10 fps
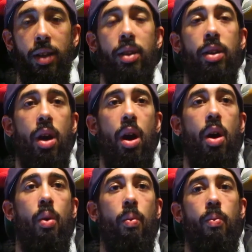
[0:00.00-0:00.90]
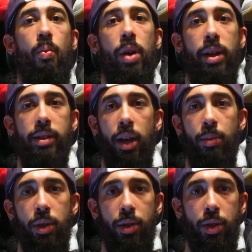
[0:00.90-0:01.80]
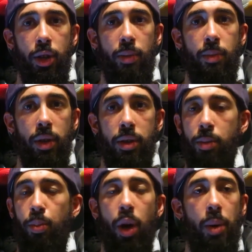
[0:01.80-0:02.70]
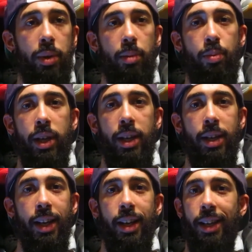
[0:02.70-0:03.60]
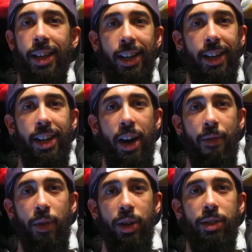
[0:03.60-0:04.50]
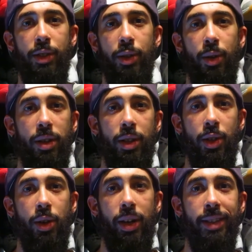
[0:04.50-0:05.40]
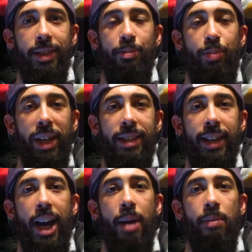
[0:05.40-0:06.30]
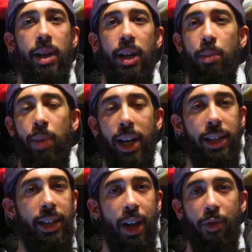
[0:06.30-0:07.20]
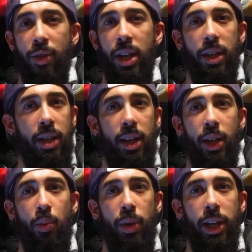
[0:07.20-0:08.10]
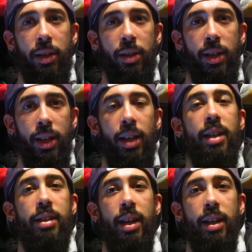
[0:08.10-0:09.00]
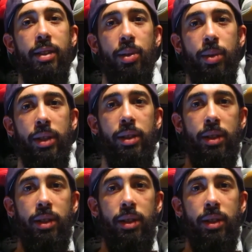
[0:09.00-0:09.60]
Yo, what is up YouTube? It's your boy with the beard, King of the Converse, Duke of the Jordans, big time. Back again for another kick of the week. Let's get into it.